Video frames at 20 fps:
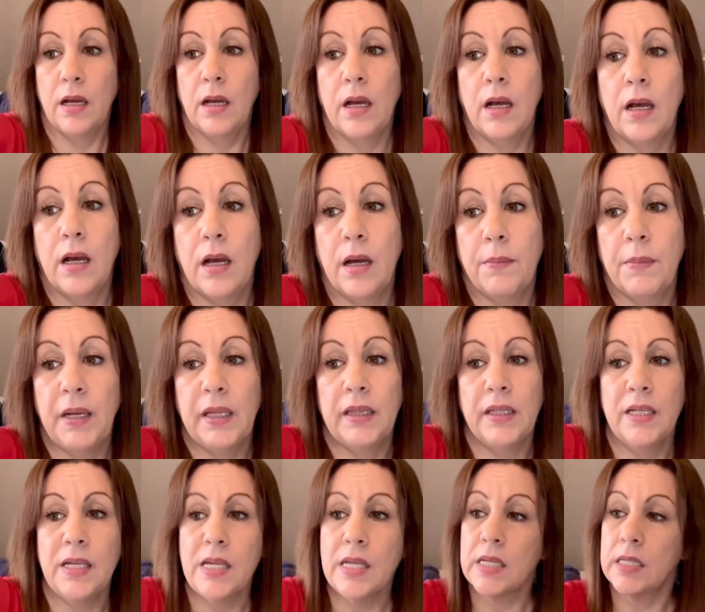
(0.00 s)
And
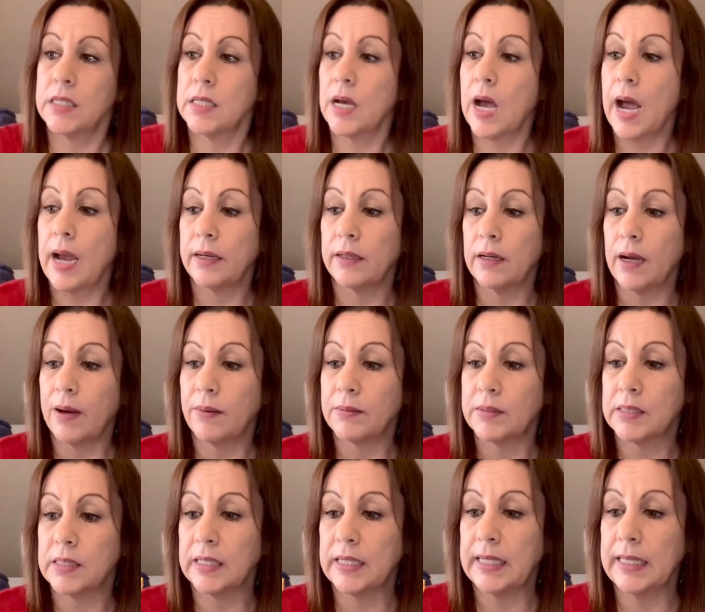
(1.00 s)
this, I was
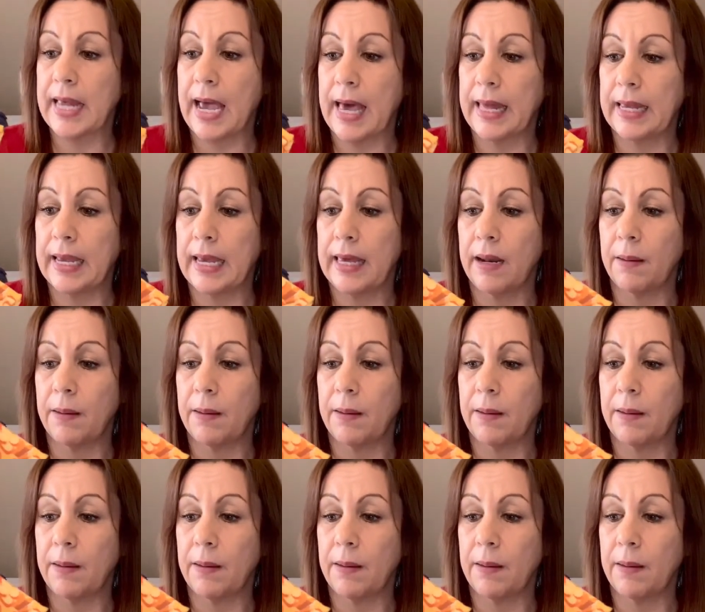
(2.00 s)
looking at it and